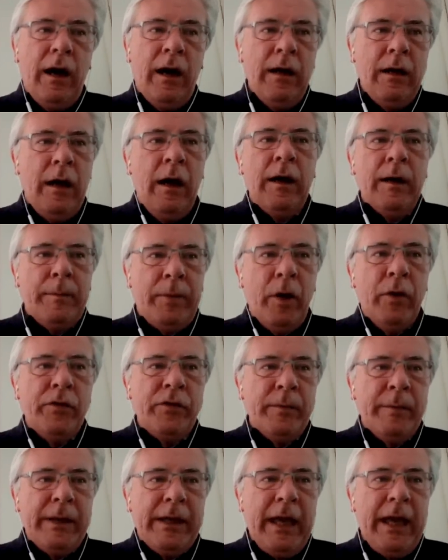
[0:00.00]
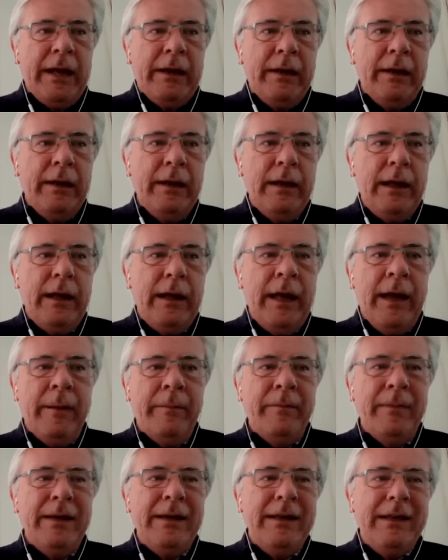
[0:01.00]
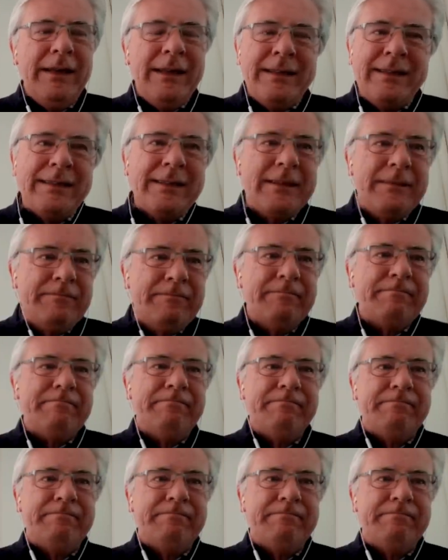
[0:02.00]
I'll oppose him again. He's